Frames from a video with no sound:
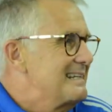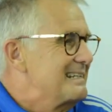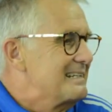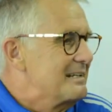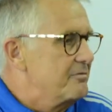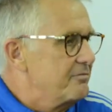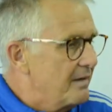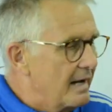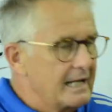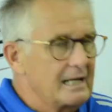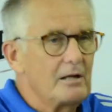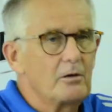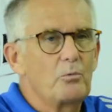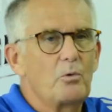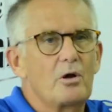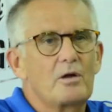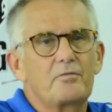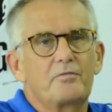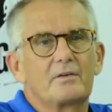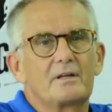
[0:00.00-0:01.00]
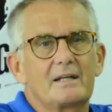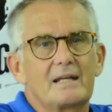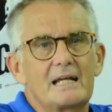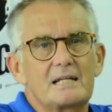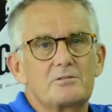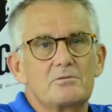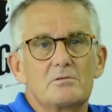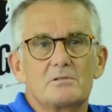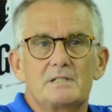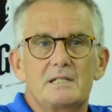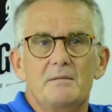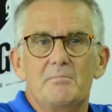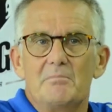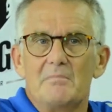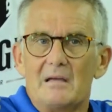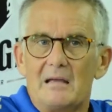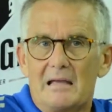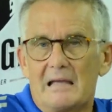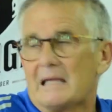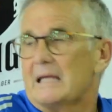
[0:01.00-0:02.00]
the final word for the national team
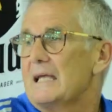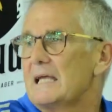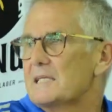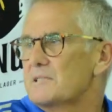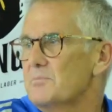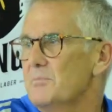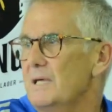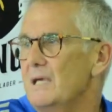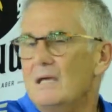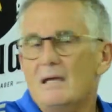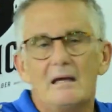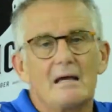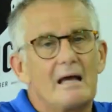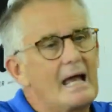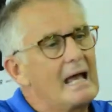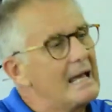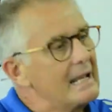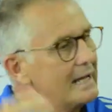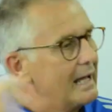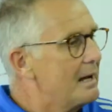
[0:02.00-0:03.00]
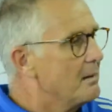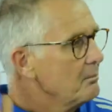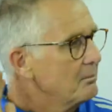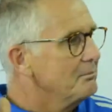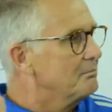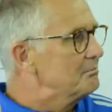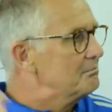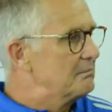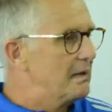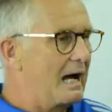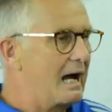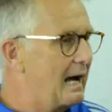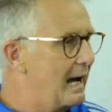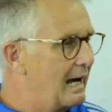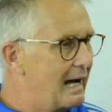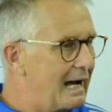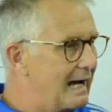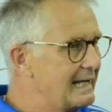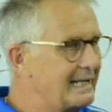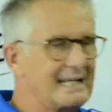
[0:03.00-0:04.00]
is me, and
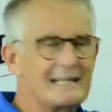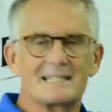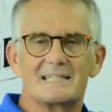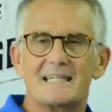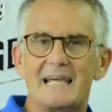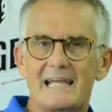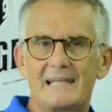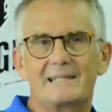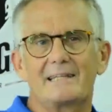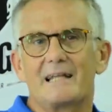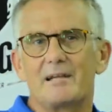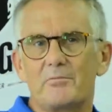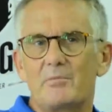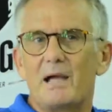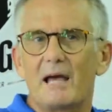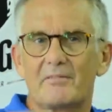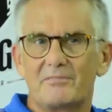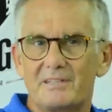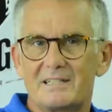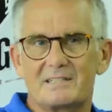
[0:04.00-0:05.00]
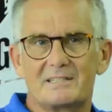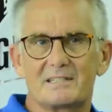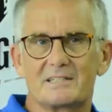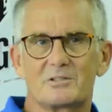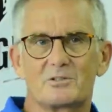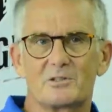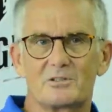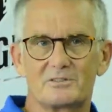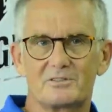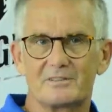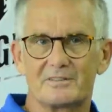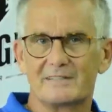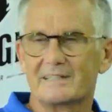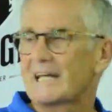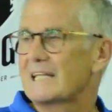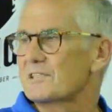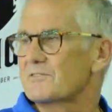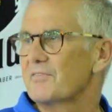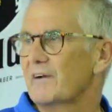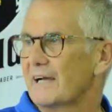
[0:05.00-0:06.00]
I can take that we have this discussion.
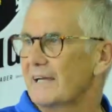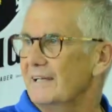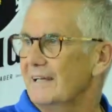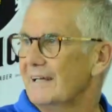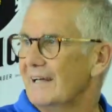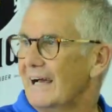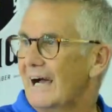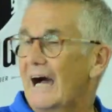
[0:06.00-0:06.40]
That's fine.